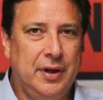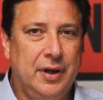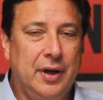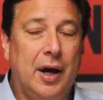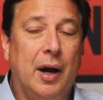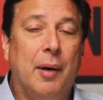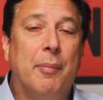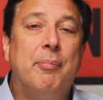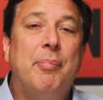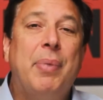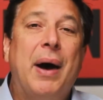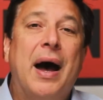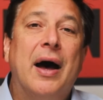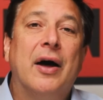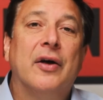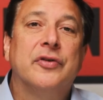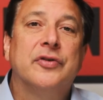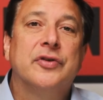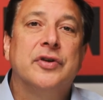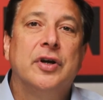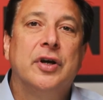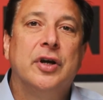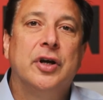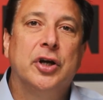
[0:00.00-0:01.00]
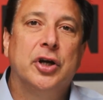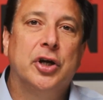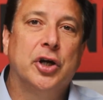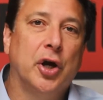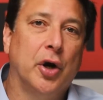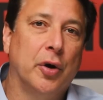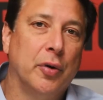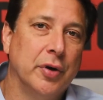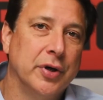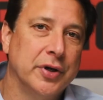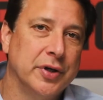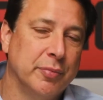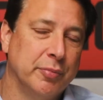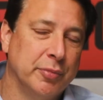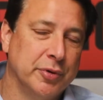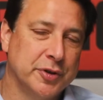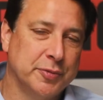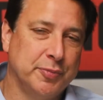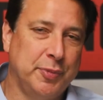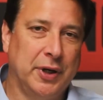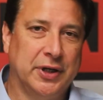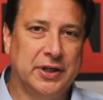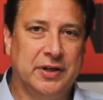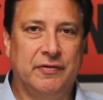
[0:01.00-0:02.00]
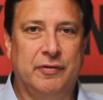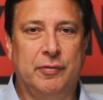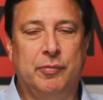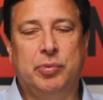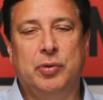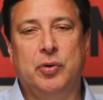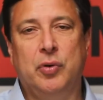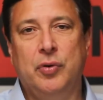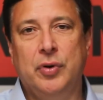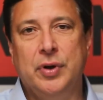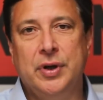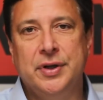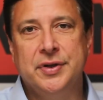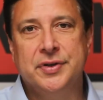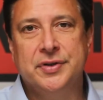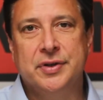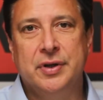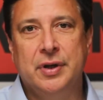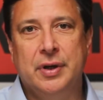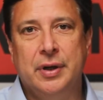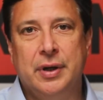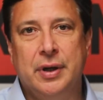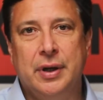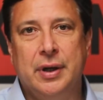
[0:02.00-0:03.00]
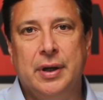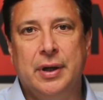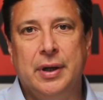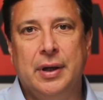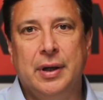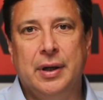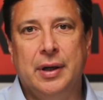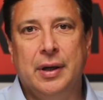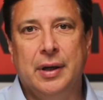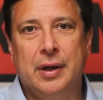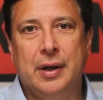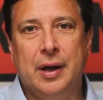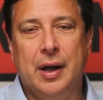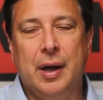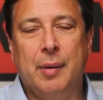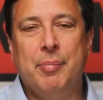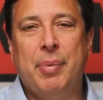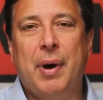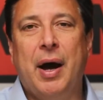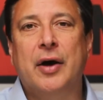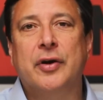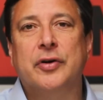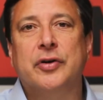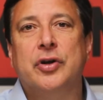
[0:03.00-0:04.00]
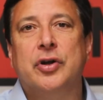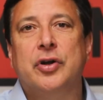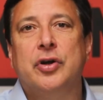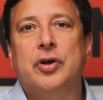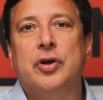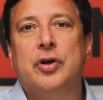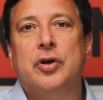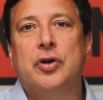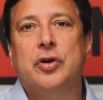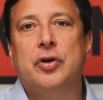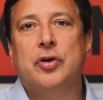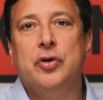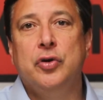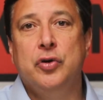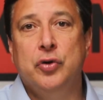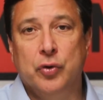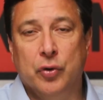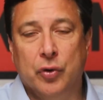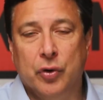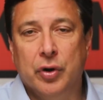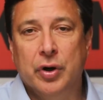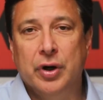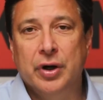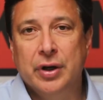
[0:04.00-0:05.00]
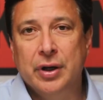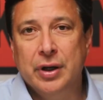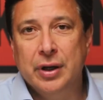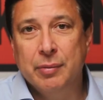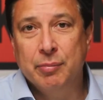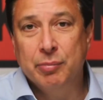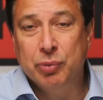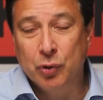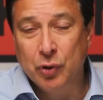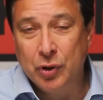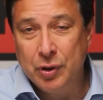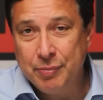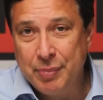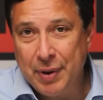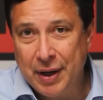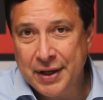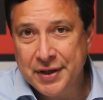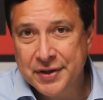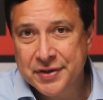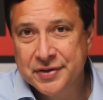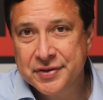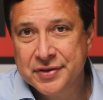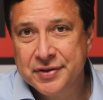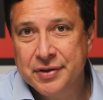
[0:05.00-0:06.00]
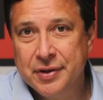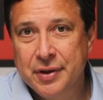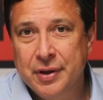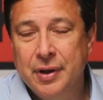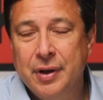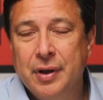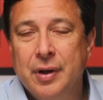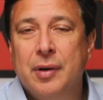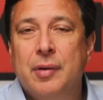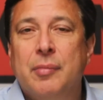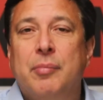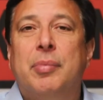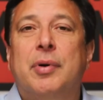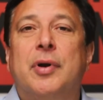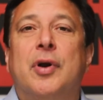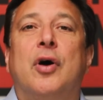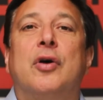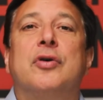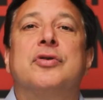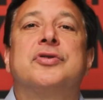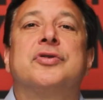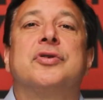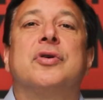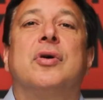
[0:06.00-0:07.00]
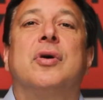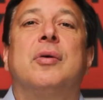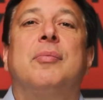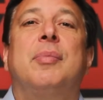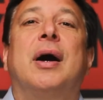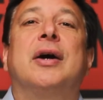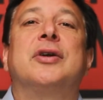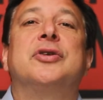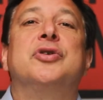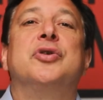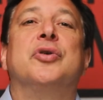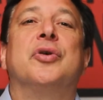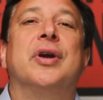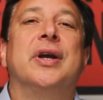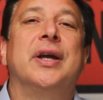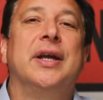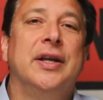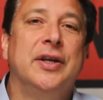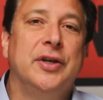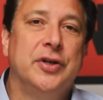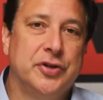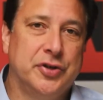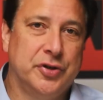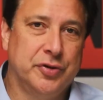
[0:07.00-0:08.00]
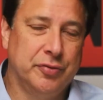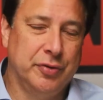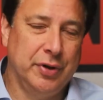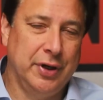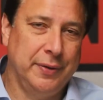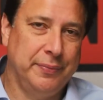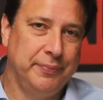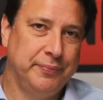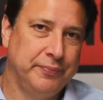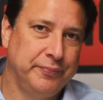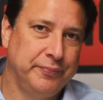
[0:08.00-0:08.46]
about current and prospective employees, about your employee base, but also about your industry.